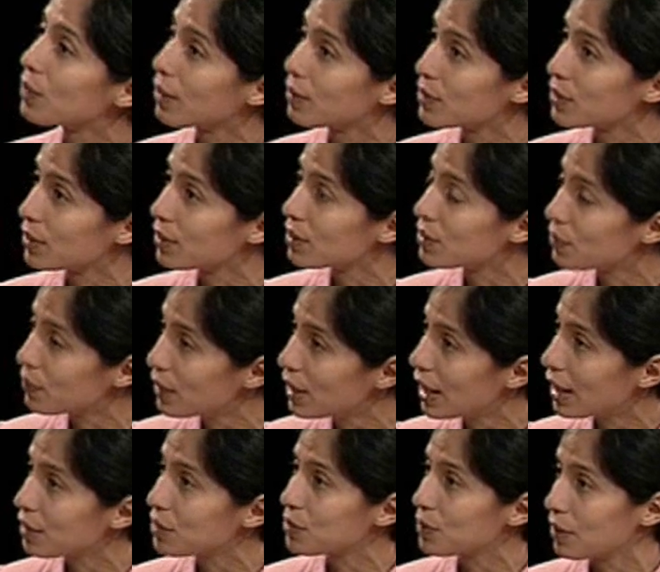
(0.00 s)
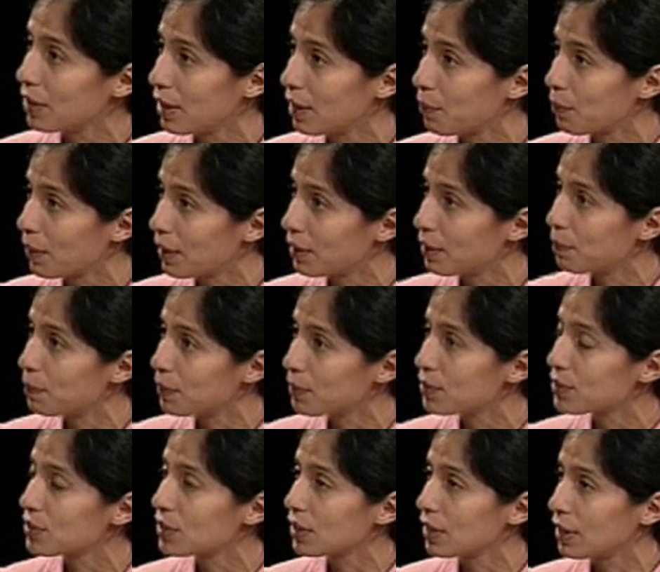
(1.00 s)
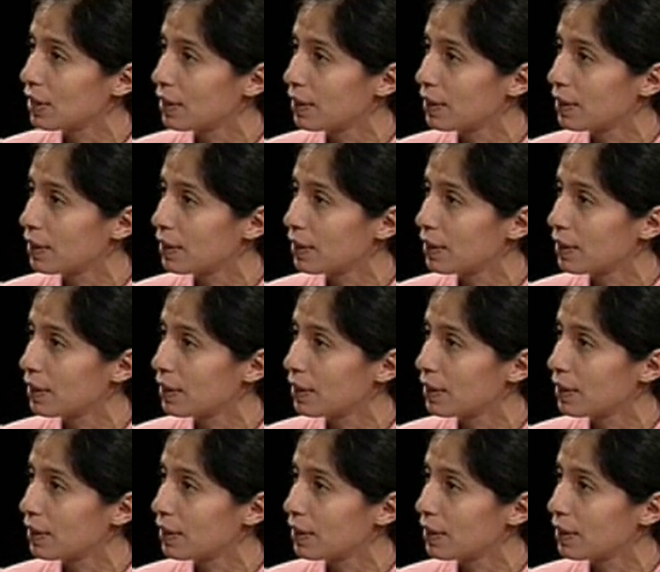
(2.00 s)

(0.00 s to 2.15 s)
2003 actually already was,